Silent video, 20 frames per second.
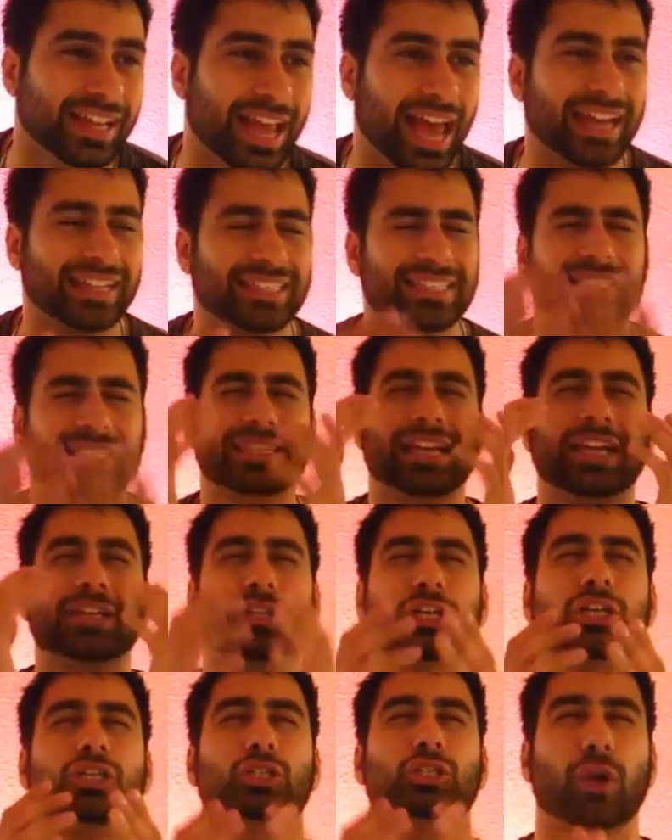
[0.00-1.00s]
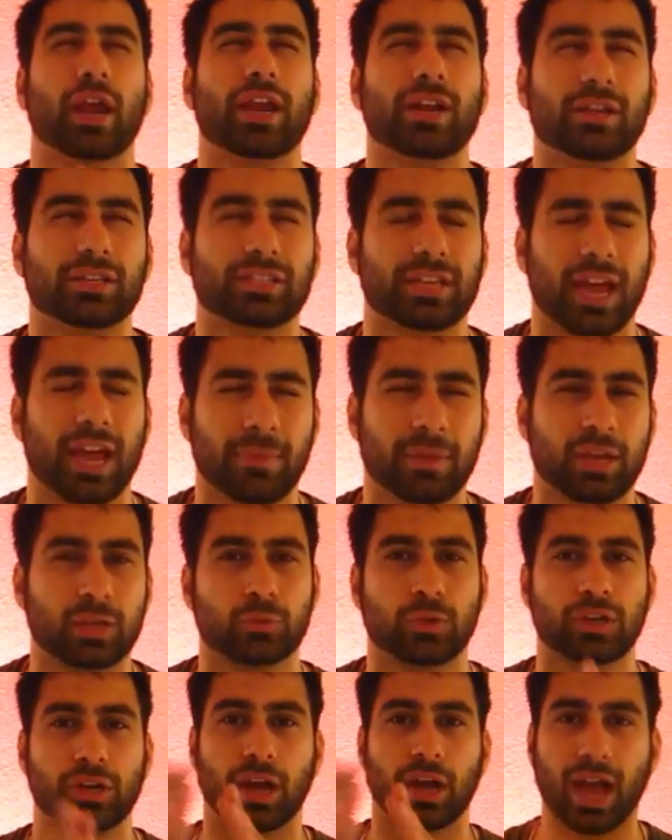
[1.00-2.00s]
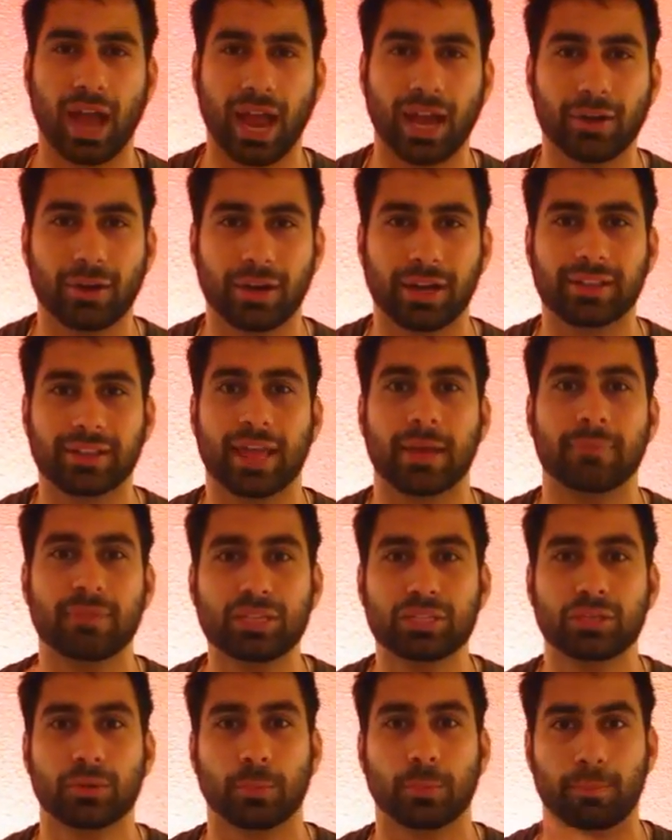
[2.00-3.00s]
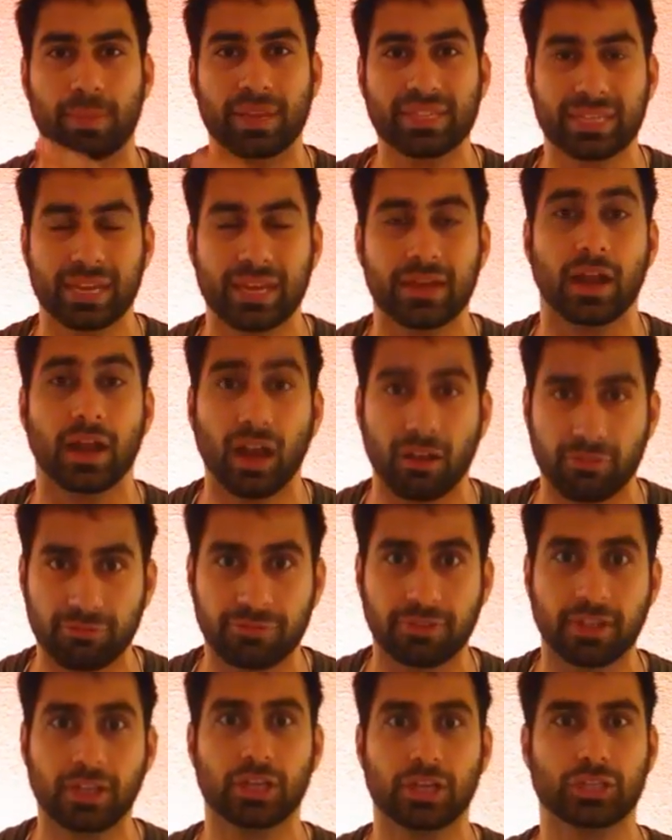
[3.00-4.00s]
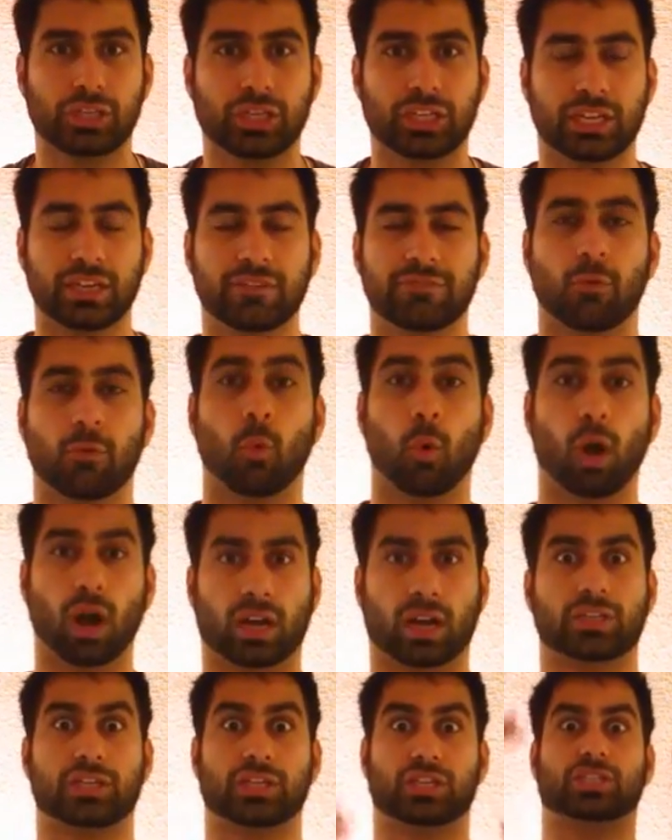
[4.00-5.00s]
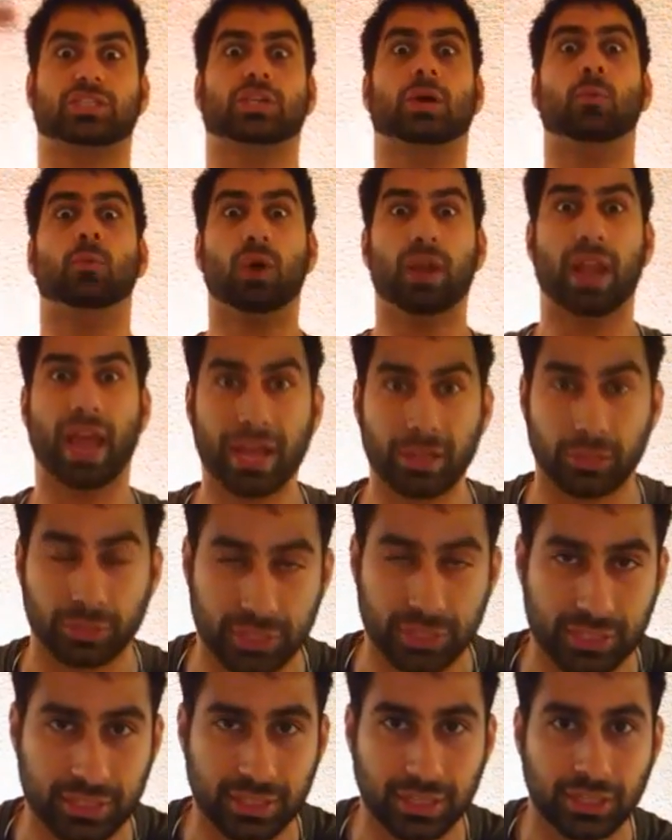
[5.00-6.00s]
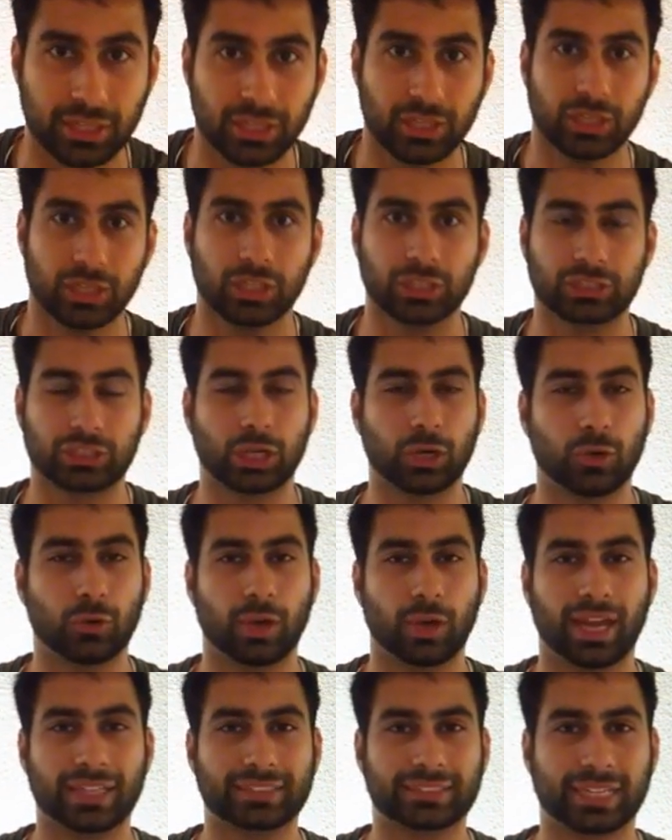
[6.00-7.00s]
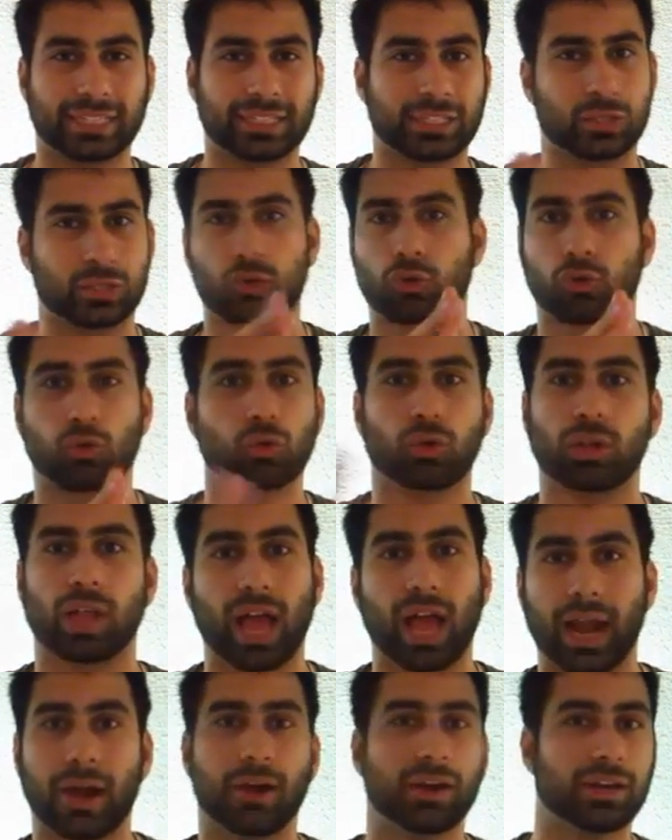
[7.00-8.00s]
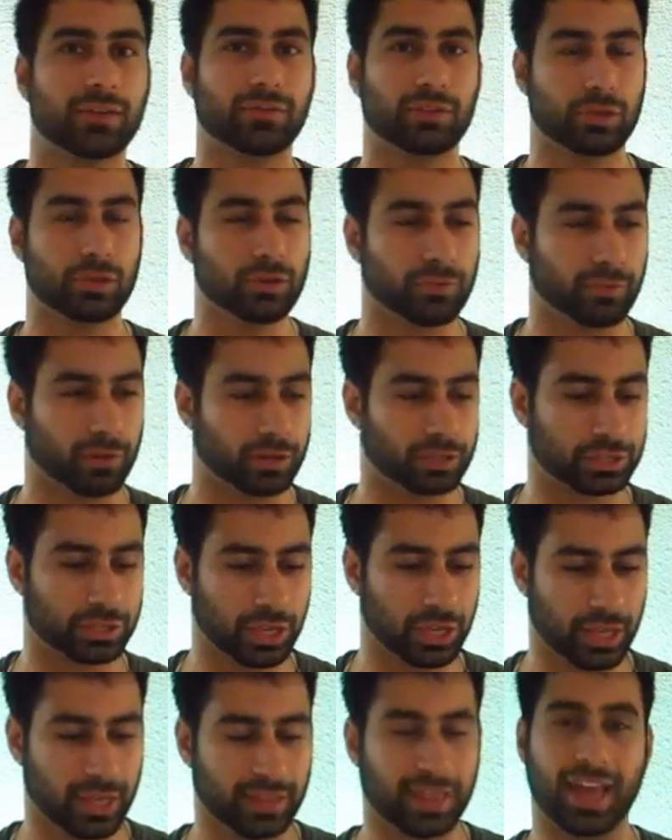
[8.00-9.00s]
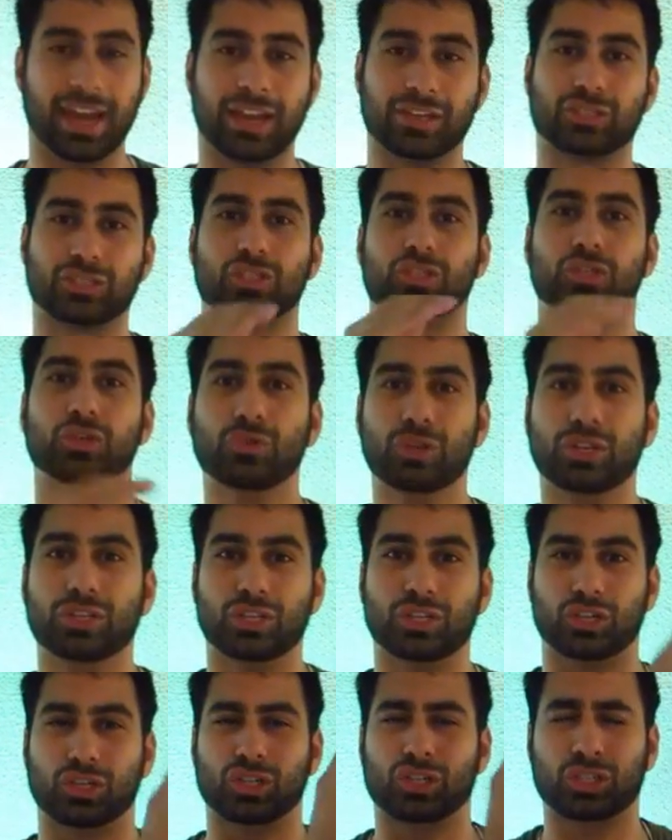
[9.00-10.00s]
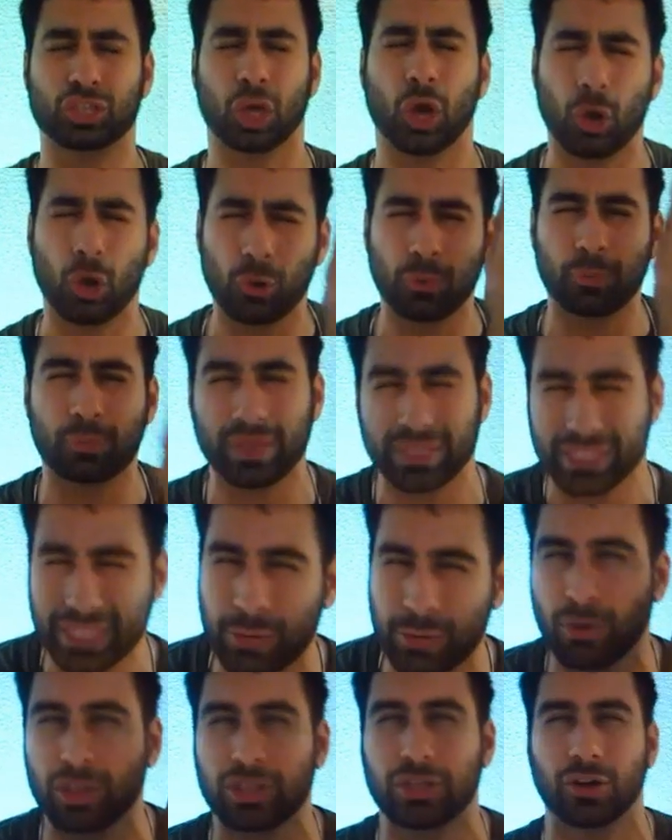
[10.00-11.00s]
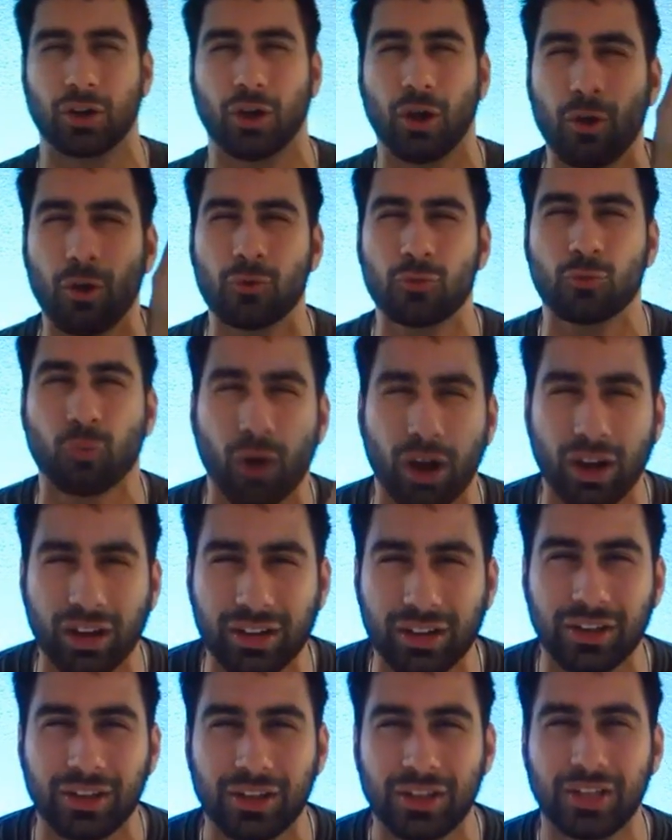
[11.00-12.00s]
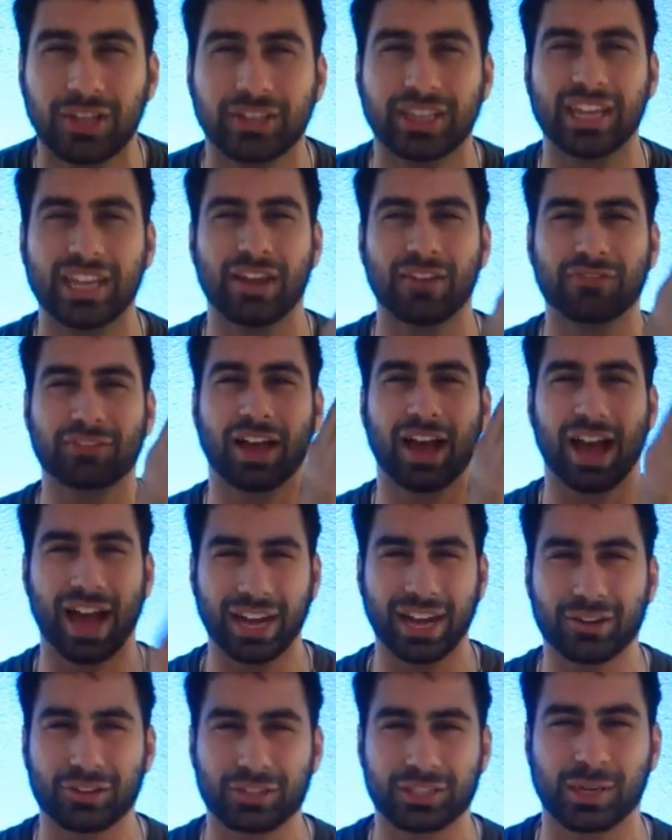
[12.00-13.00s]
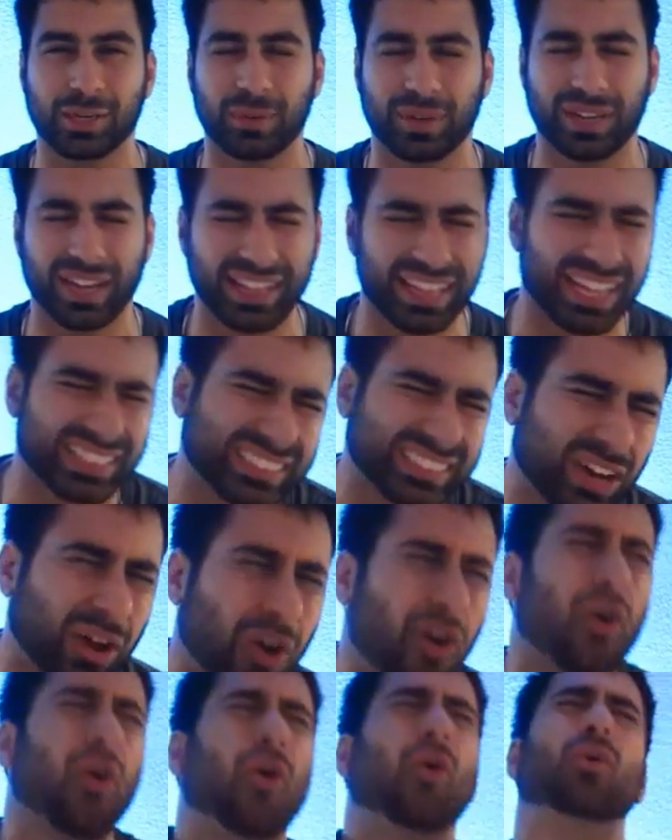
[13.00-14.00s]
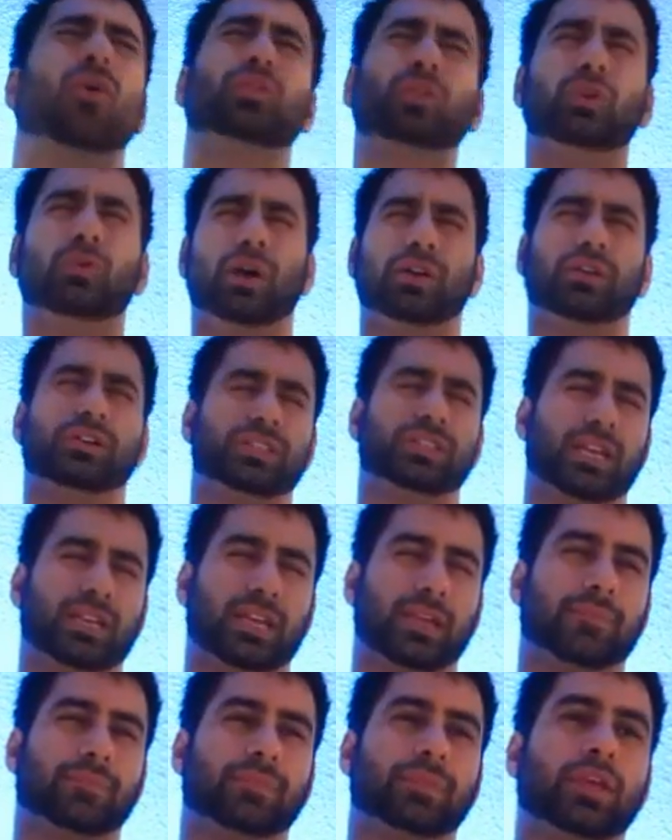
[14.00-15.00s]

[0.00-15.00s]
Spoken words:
And it's such a drain on time because when you're hiring, that means you're busy enough to give work to someone else. So it's like this cruel irony of the universe that as soon as you're so busy with your own work that you have to hire someone, and that's a whole new undertaking.